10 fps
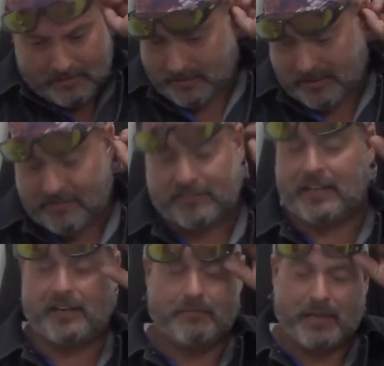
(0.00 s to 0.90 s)
even if
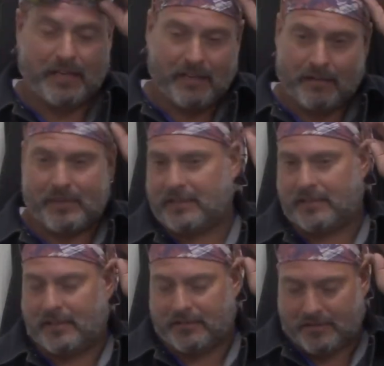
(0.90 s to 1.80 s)
they didn't make it up
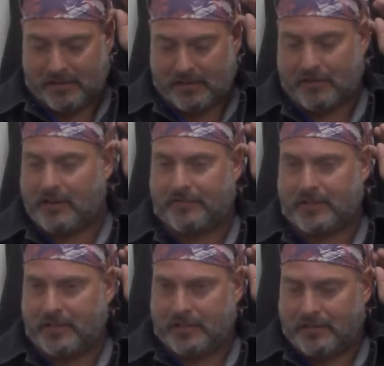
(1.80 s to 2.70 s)
themselves, they should get credit for
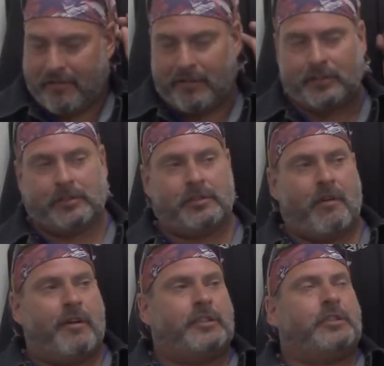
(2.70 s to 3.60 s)
teaching it.
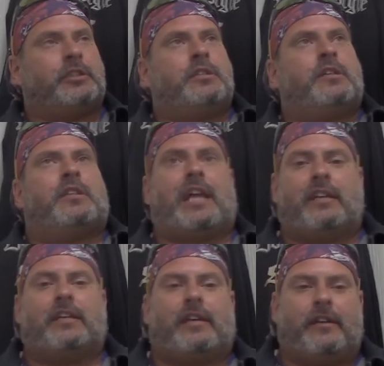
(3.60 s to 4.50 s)

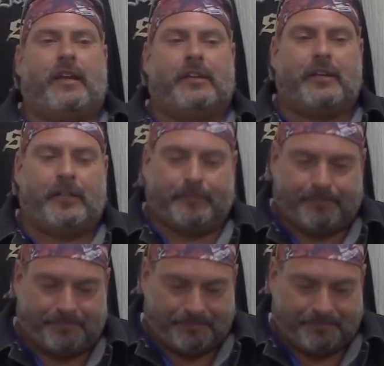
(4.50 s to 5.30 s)
Like that, and um,